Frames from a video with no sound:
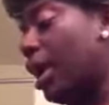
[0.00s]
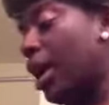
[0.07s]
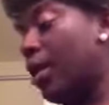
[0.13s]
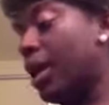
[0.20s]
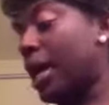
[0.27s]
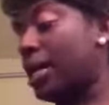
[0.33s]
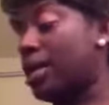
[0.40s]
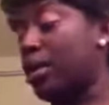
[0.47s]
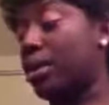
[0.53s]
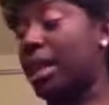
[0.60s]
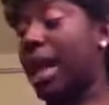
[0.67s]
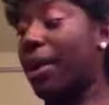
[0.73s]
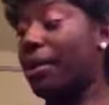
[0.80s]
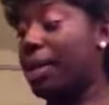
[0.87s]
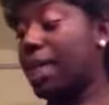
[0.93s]
Okay, so
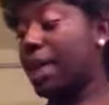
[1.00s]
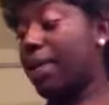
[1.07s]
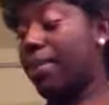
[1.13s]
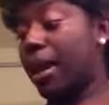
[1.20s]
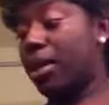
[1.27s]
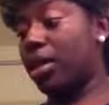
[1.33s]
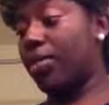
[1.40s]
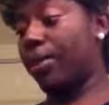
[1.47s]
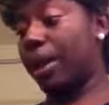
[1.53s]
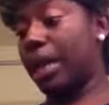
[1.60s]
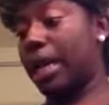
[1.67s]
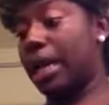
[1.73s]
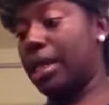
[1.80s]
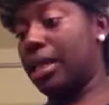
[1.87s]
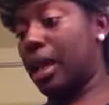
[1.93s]
that was that about the
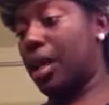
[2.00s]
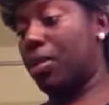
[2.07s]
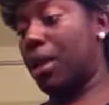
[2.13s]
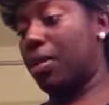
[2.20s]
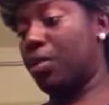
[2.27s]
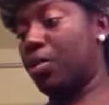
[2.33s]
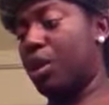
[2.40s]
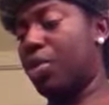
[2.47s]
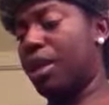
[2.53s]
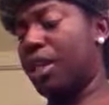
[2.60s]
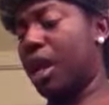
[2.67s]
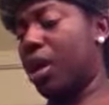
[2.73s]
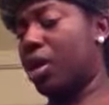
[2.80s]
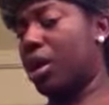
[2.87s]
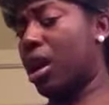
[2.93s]
braids. That was pretty much
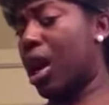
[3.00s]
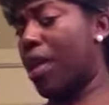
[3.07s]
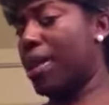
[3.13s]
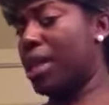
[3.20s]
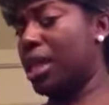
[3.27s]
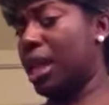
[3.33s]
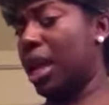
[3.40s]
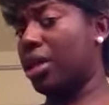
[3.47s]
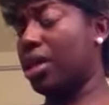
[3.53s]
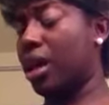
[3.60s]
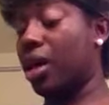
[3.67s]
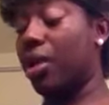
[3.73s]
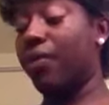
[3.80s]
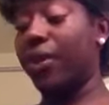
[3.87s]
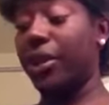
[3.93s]
all the comments that I
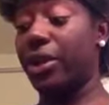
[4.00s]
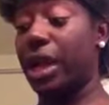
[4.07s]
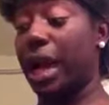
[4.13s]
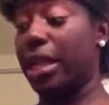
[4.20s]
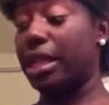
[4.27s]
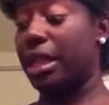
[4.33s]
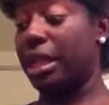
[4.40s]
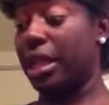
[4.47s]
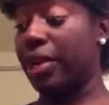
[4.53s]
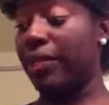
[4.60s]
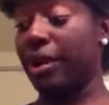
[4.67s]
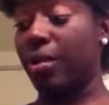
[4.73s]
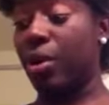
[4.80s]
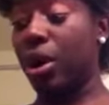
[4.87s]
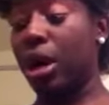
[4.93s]
saw. Hopefully you guys didn't leave
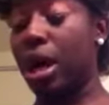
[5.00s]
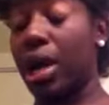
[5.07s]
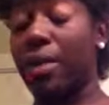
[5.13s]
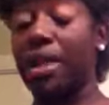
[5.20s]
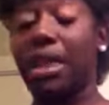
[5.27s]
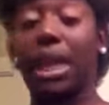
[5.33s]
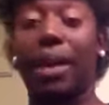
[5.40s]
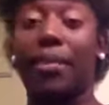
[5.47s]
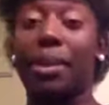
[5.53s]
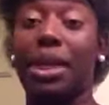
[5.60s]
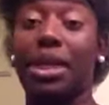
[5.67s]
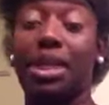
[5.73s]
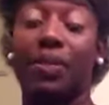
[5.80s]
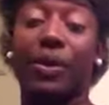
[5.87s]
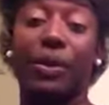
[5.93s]
any more comments that I
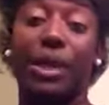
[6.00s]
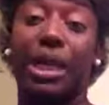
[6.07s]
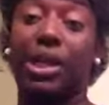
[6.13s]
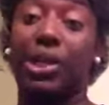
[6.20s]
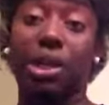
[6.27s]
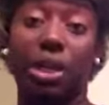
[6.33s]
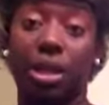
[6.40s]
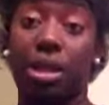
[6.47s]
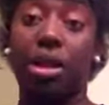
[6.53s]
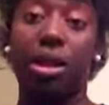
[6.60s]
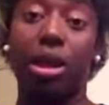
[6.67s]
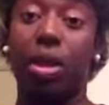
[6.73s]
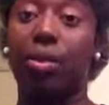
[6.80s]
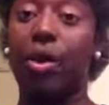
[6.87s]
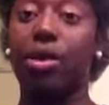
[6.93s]
missed. If you did, just
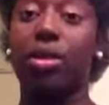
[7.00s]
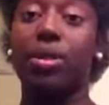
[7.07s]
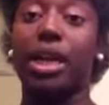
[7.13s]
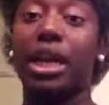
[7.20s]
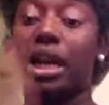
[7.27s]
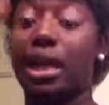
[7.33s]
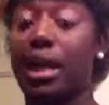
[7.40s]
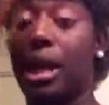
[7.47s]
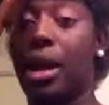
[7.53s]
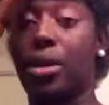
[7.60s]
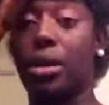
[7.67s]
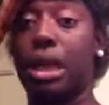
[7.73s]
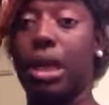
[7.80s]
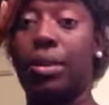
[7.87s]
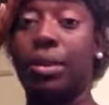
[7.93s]
post them again and
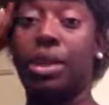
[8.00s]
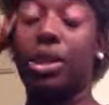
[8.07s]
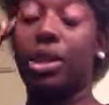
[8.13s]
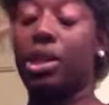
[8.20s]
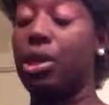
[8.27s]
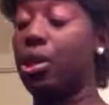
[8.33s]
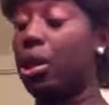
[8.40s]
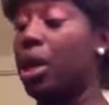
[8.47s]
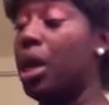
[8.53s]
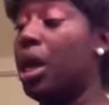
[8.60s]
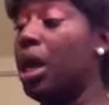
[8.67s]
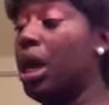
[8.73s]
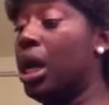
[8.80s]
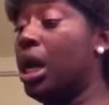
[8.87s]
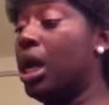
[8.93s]
I'll get to you.
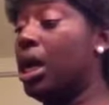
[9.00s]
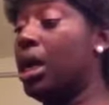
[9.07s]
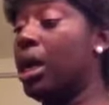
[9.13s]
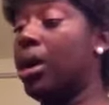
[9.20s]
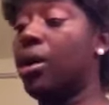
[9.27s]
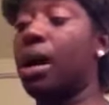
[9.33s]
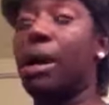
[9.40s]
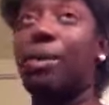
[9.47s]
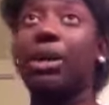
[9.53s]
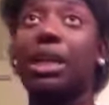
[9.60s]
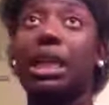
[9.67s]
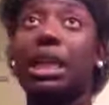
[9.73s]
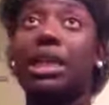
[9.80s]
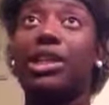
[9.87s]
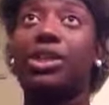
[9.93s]
Now, I
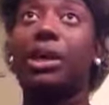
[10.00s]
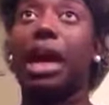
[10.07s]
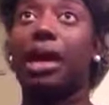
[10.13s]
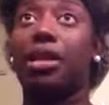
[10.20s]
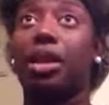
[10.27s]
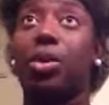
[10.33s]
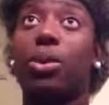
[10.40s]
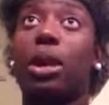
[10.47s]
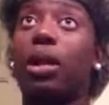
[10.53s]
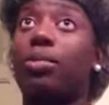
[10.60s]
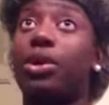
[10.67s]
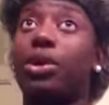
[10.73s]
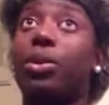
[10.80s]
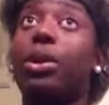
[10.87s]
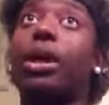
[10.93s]
want to let you guys know what I'm
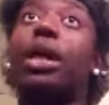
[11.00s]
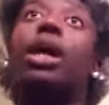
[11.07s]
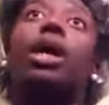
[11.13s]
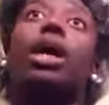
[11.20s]
doing.